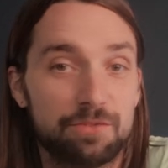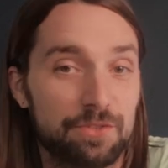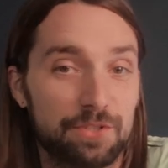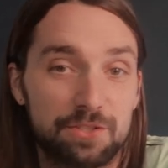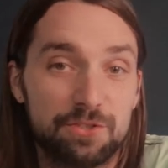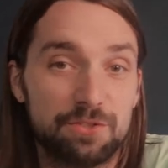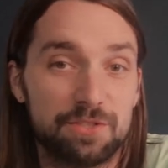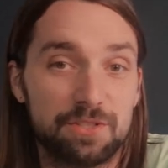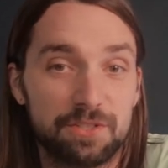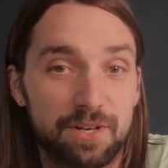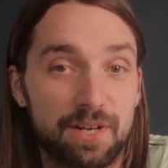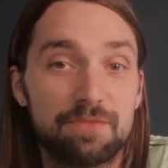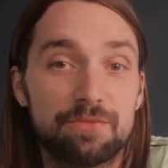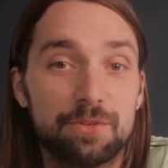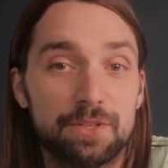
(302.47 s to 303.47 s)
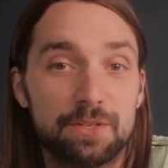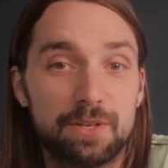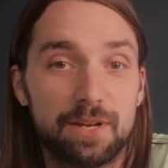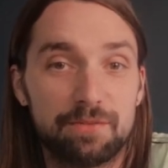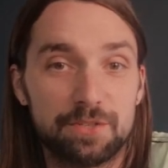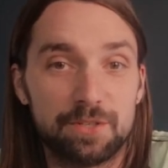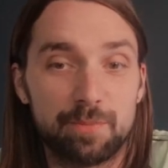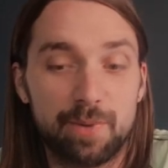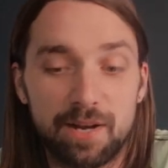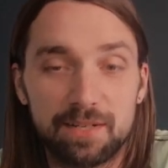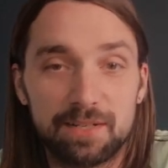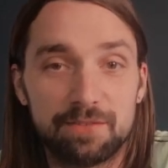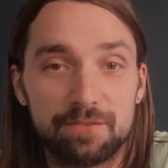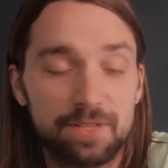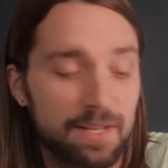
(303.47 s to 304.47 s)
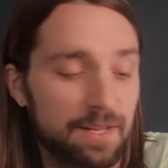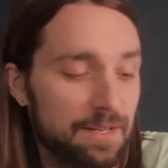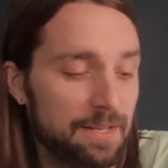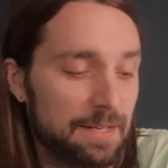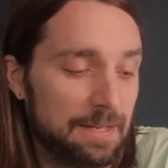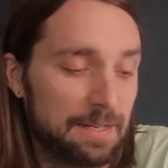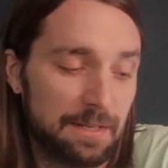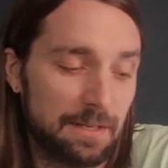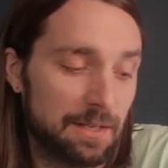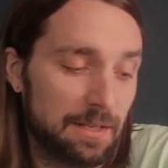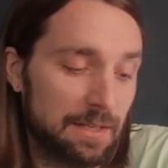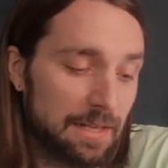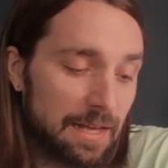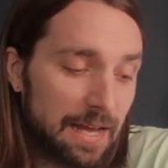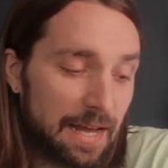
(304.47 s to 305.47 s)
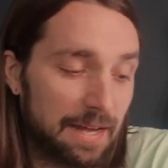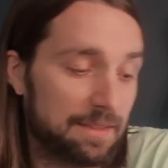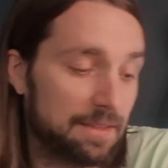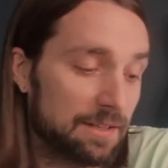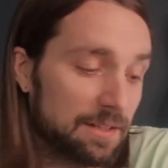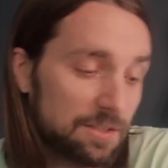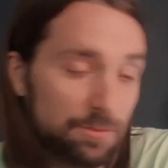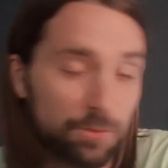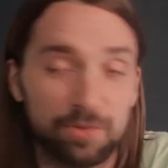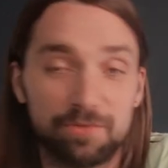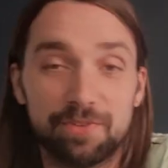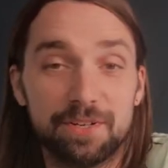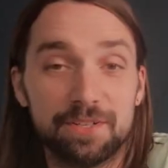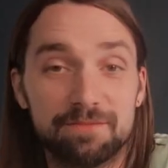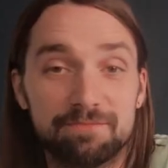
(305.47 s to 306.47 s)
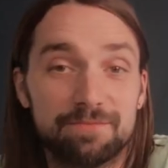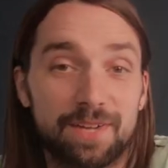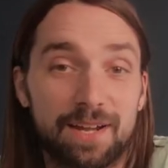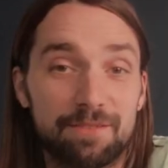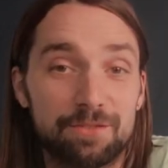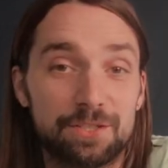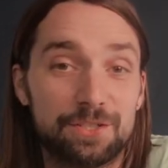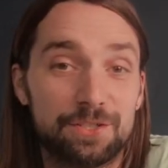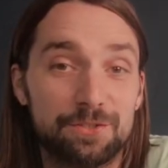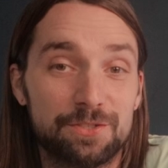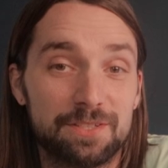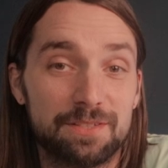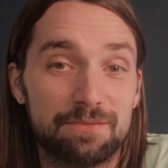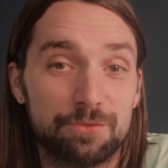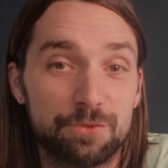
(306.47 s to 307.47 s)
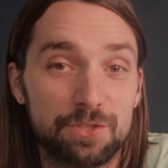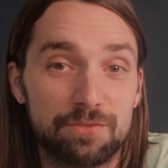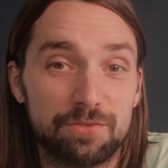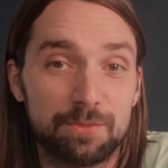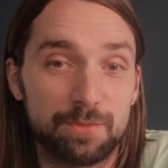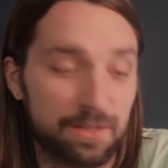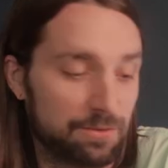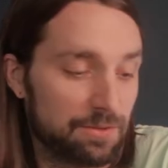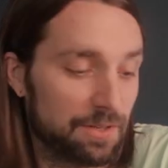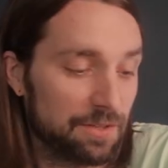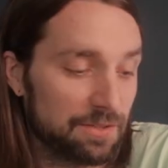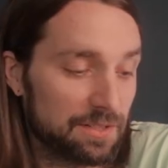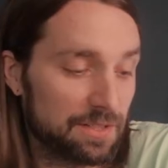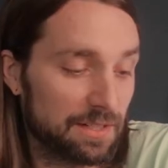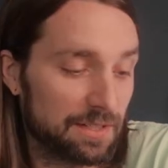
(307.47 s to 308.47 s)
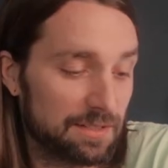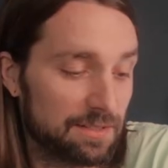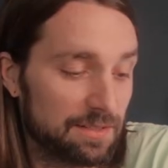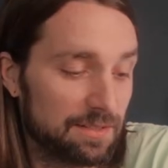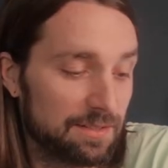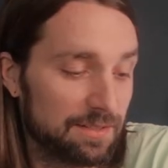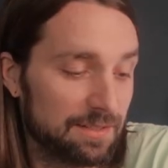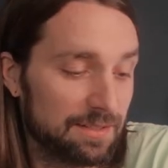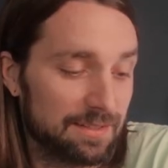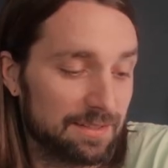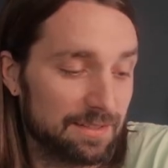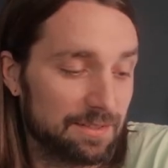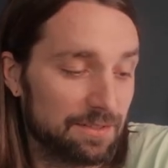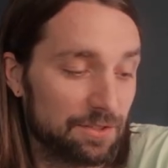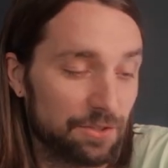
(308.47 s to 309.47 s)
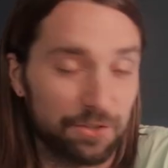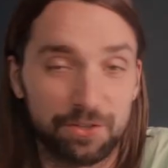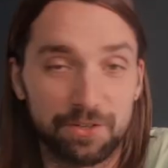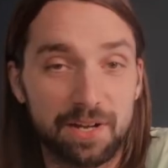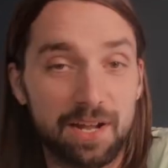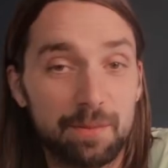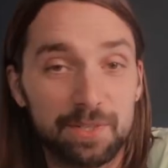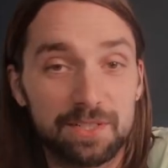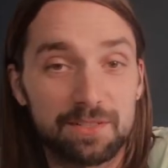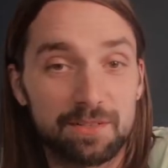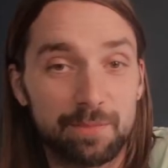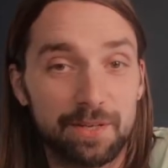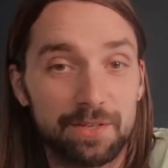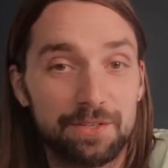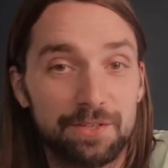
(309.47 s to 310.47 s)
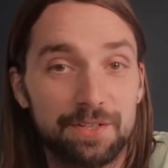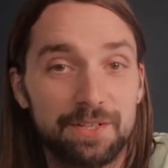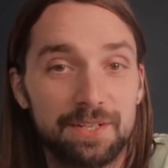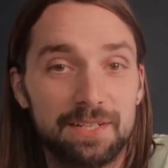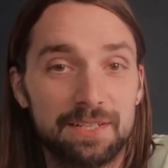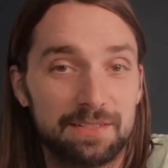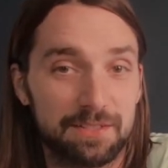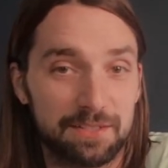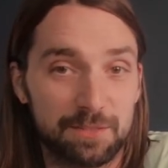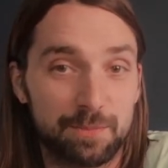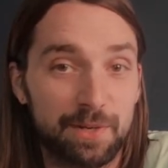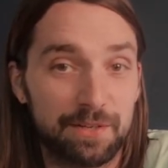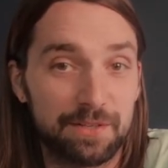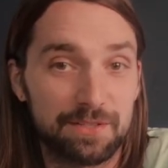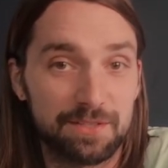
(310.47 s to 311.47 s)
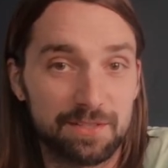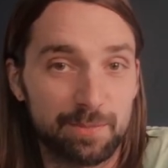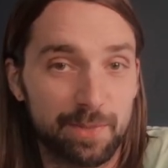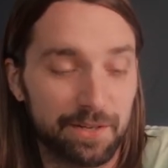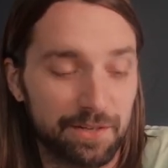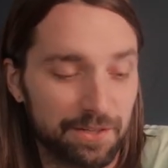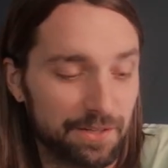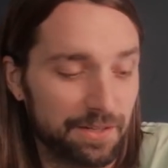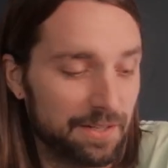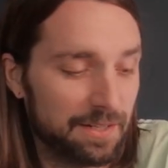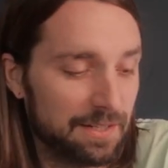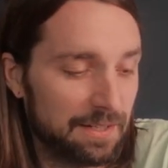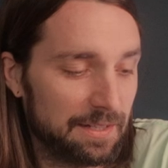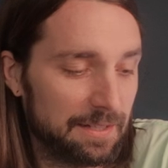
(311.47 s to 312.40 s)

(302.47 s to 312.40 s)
over just using your iPhone that you have in your pocket every day. I think it's more fun, obviously, using the Fujifilm X100VI. The ergonomics are better, the experience is better.